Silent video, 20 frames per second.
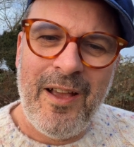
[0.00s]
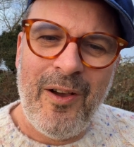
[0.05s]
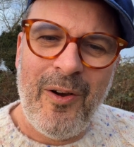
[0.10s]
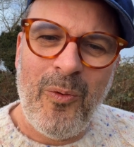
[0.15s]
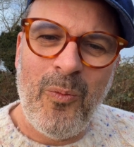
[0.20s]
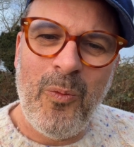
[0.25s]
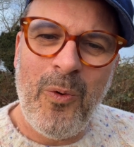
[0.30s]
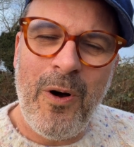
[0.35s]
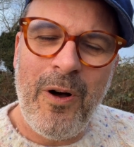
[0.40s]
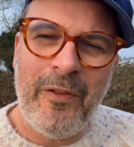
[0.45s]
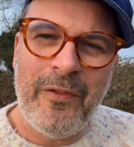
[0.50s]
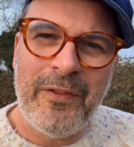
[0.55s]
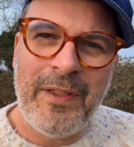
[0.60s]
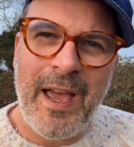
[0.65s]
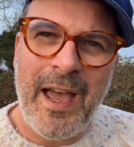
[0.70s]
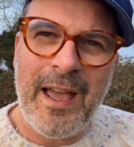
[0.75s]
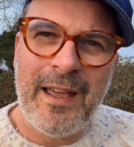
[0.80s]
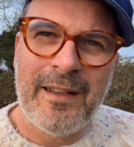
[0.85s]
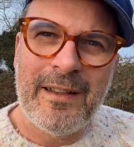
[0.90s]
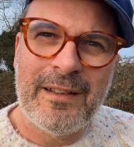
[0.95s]
what
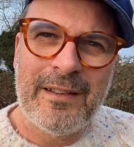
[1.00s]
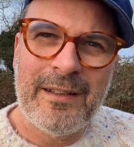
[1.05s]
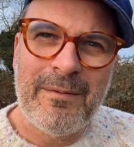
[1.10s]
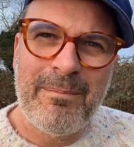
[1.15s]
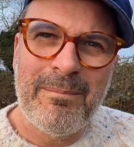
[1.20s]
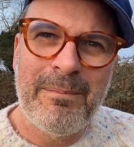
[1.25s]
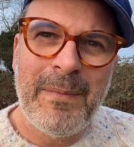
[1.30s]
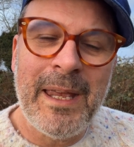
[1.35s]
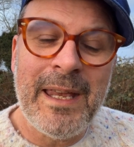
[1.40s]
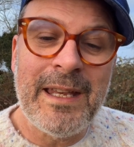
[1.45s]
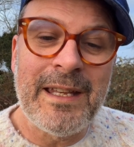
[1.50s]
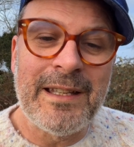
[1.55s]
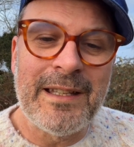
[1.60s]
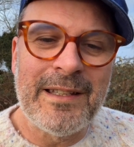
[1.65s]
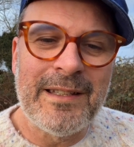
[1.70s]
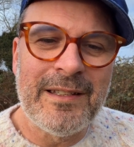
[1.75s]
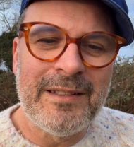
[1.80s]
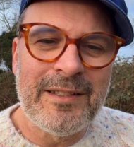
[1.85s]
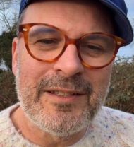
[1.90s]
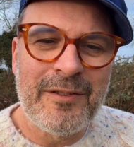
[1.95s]
that
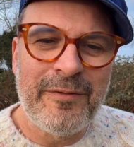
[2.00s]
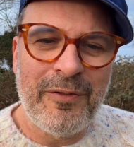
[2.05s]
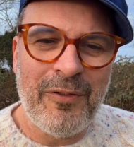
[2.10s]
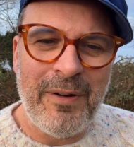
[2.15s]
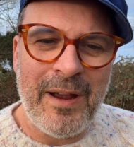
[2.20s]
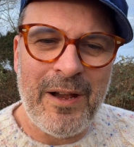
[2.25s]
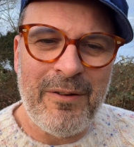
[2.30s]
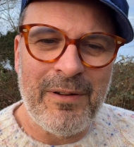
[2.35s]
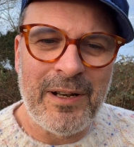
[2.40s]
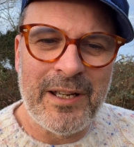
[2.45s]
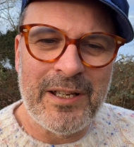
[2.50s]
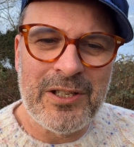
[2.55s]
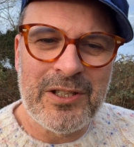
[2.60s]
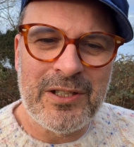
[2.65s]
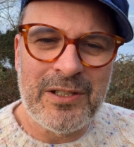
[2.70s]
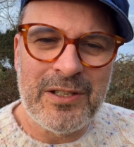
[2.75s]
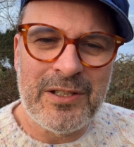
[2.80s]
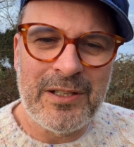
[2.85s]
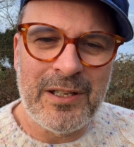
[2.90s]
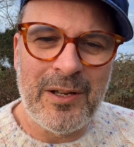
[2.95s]
means for our
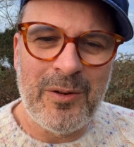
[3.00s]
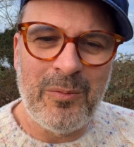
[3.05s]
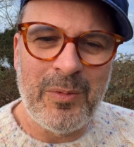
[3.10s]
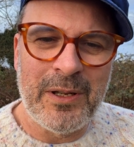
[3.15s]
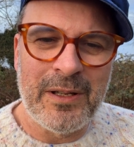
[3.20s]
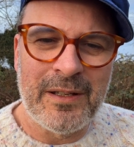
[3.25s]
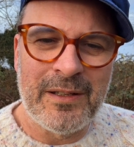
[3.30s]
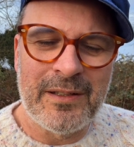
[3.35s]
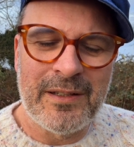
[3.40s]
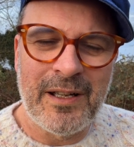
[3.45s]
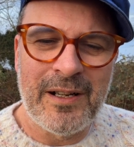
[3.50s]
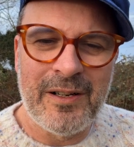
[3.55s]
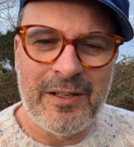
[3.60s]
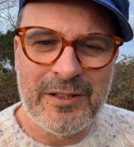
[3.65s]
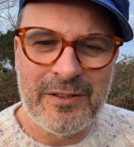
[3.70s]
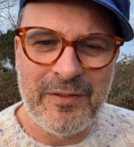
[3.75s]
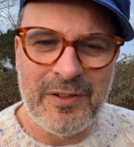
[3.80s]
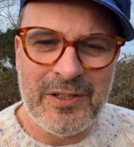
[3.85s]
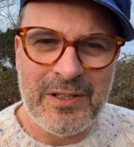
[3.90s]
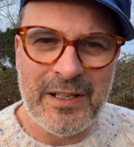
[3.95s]
relationship with
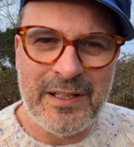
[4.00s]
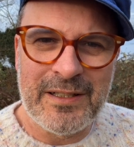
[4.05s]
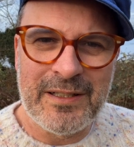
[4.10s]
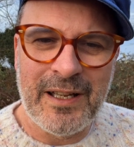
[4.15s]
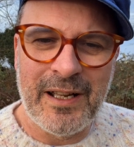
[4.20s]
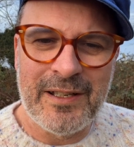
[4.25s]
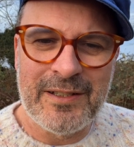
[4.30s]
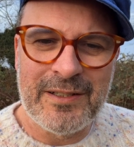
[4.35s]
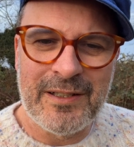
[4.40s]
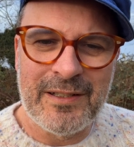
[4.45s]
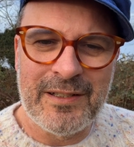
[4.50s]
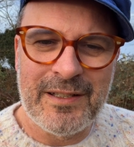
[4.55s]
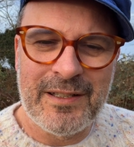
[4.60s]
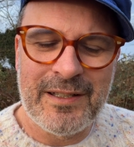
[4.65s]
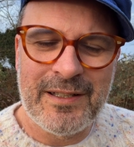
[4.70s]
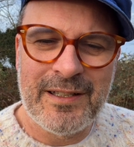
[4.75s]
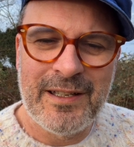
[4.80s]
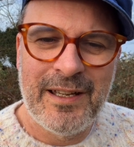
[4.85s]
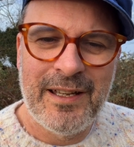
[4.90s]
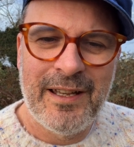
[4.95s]
artificial
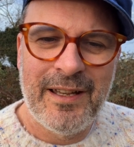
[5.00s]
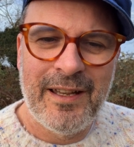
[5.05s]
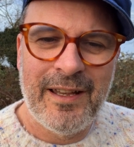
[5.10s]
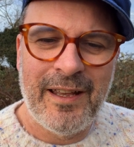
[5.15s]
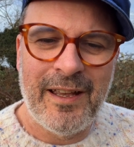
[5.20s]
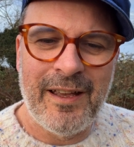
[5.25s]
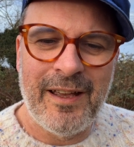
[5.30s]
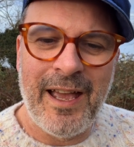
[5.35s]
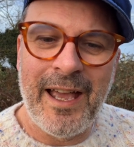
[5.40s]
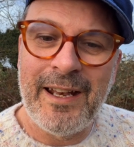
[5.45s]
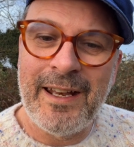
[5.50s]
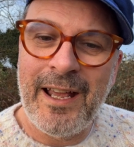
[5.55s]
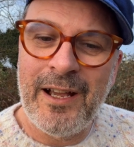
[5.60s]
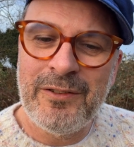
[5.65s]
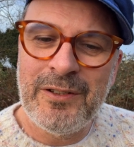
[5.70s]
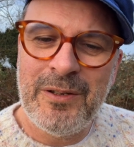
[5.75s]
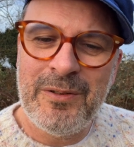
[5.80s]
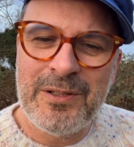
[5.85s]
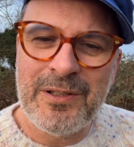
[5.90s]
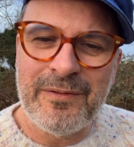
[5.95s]
intelligence and our
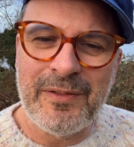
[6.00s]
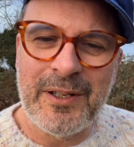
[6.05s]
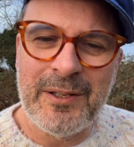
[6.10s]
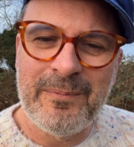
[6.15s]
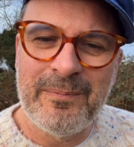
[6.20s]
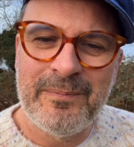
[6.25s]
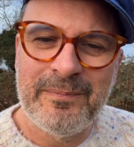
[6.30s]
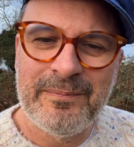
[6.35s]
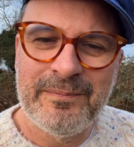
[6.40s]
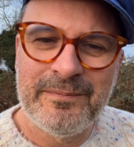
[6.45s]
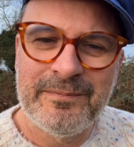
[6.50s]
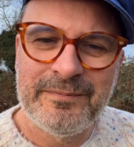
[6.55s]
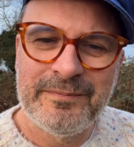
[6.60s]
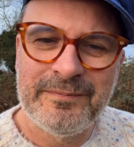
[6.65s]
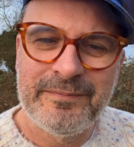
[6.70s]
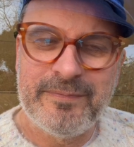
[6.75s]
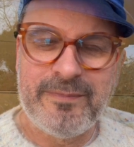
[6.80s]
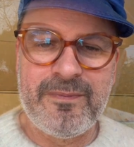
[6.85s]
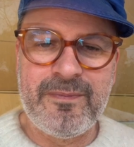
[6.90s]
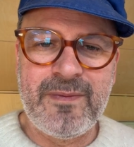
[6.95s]
use of it.
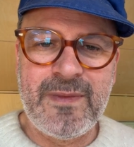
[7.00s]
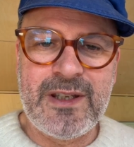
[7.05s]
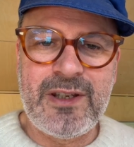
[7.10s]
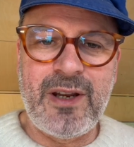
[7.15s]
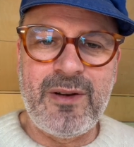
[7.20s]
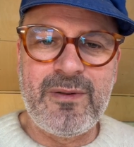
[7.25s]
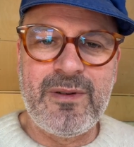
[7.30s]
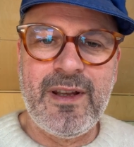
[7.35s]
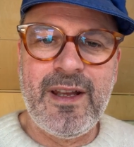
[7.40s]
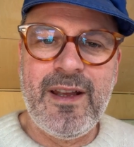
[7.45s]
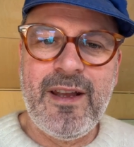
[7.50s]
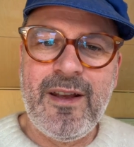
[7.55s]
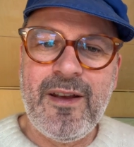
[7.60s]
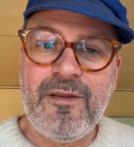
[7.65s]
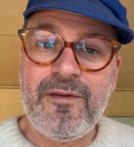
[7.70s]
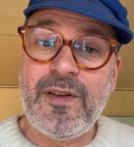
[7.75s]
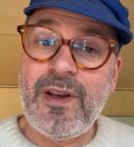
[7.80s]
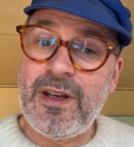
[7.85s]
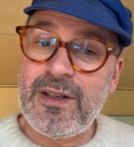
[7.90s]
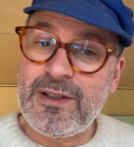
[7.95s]
So,
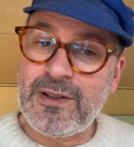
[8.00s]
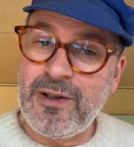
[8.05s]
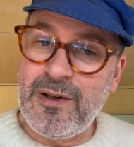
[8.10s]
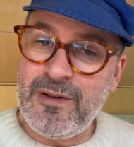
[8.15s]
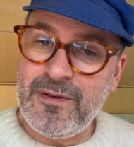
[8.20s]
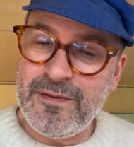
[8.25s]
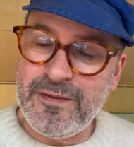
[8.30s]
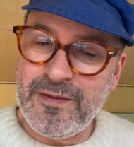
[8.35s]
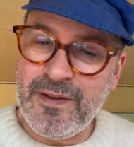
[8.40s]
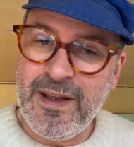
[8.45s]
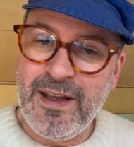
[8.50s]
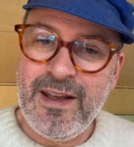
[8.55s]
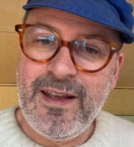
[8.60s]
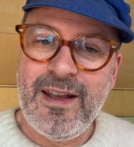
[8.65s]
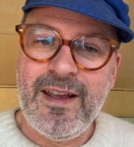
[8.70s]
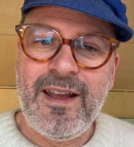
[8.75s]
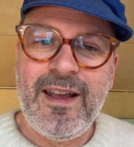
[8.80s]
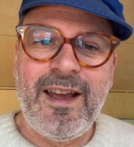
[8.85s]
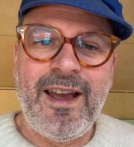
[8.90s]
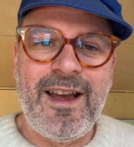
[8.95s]
first off,
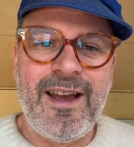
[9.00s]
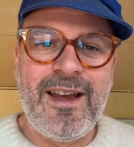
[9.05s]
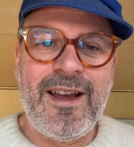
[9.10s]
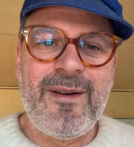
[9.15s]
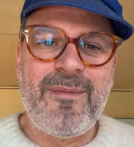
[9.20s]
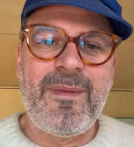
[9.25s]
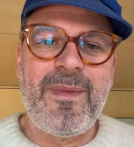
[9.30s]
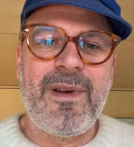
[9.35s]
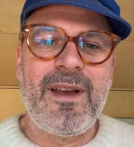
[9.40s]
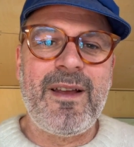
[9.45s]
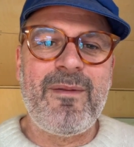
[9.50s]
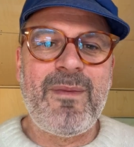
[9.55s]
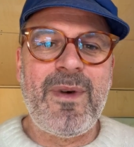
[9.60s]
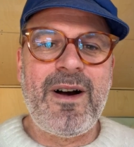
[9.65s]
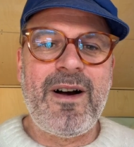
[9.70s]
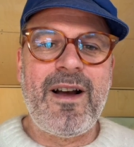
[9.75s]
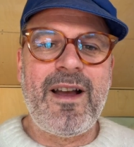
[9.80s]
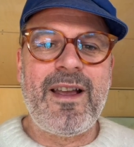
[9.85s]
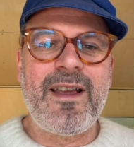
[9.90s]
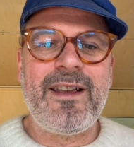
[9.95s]
one
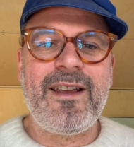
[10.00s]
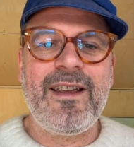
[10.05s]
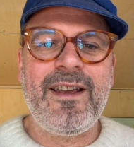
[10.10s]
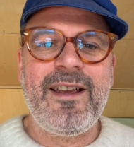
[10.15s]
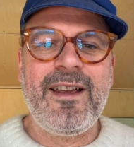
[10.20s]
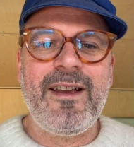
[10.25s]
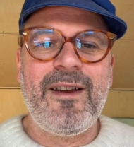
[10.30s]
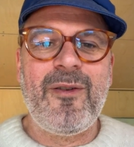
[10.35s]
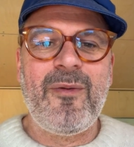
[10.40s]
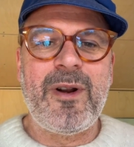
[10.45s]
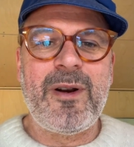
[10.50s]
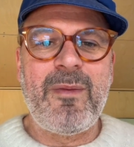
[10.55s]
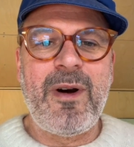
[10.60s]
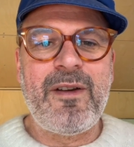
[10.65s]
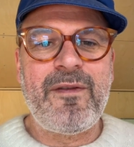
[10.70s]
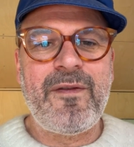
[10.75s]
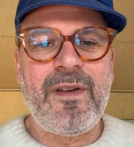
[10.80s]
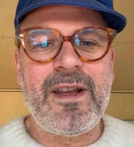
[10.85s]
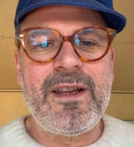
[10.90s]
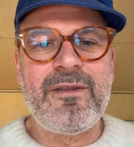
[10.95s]
of
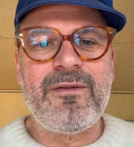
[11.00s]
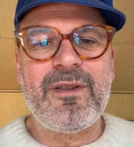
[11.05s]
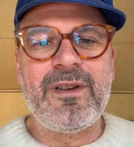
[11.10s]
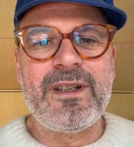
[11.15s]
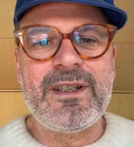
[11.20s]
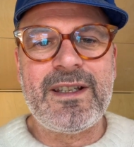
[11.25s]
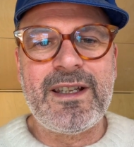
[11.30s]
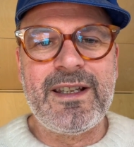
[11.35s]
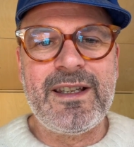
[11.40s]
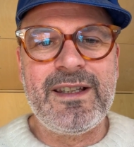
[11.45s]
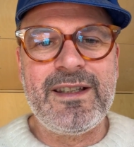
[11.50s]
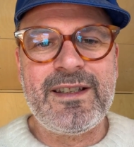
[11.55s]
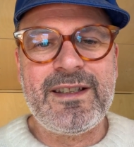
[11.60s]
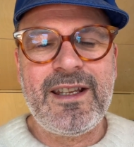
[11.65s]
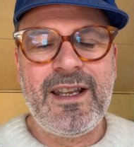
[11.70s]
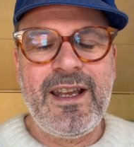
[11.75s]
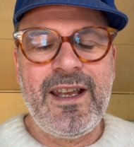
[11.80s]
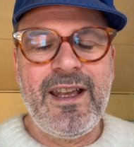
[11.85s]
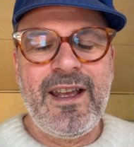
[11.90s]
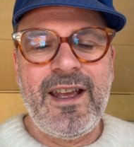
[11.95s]
my favourites
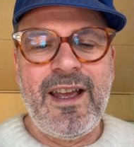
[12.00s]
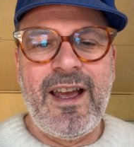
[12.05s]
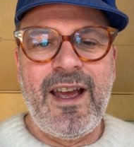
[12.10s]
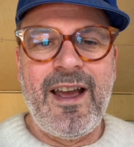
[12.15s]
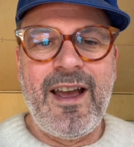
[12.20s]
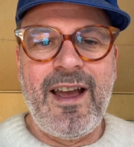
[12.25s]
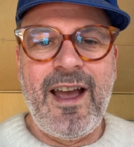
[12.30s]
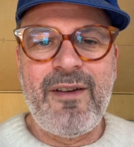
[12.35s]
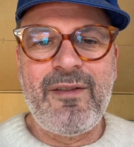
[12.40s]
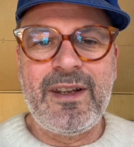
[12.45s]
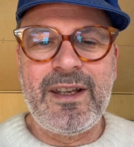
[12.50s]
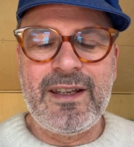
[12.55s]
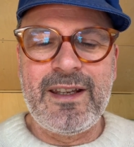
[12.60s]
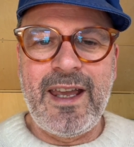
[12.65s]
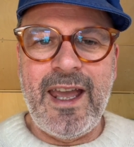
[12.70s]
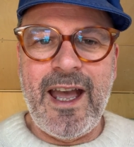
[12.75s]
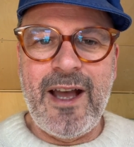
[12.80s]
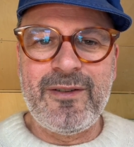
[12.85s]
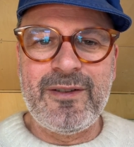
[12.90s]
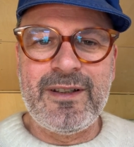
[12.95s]
is having
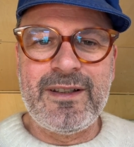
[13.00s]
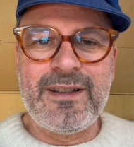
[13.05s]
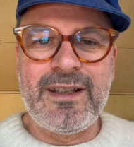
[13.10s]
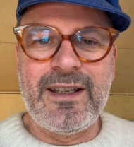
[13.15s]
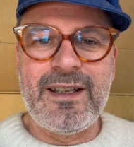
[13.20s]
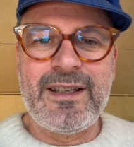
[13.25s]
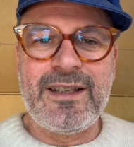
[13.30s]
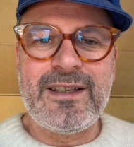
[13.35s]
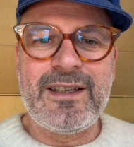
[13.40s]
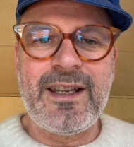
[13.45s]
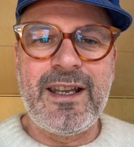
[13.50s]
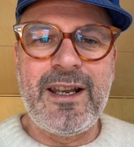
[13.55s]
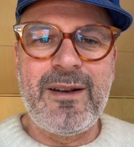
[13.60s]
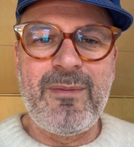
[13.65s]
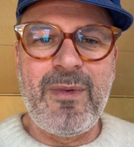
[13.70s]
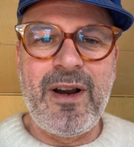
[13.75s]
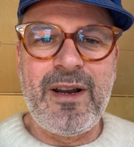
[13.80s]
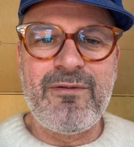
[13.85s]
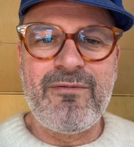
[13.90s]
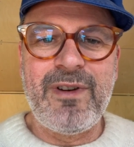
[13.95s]
encountered this in
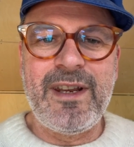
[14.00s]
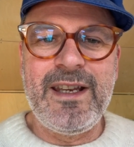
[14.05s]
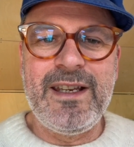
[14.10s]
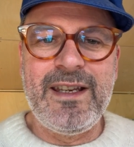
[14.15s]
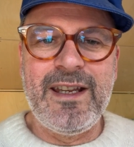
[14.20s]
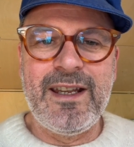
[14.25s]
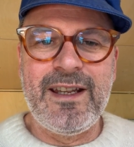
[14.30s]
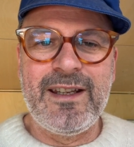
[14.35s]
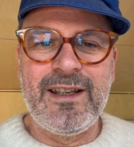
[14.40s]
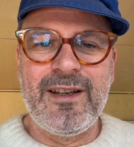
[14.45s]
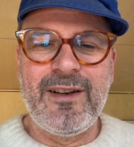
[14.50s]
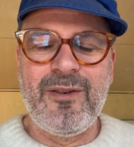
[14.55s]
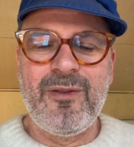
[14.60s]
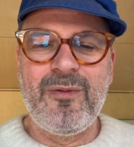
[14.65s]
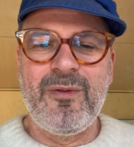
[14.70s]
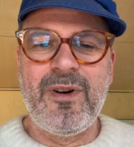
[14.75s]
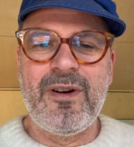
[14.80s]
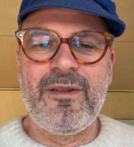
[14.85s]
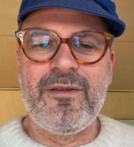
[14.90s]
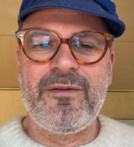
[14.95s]
my reading
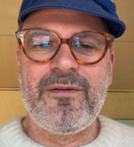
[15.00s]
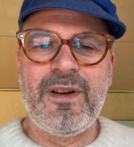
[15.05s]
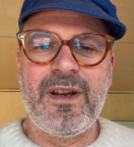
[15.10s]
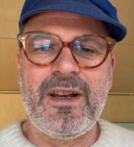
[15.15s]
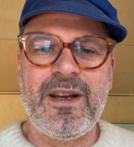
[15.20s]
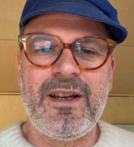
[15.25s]
of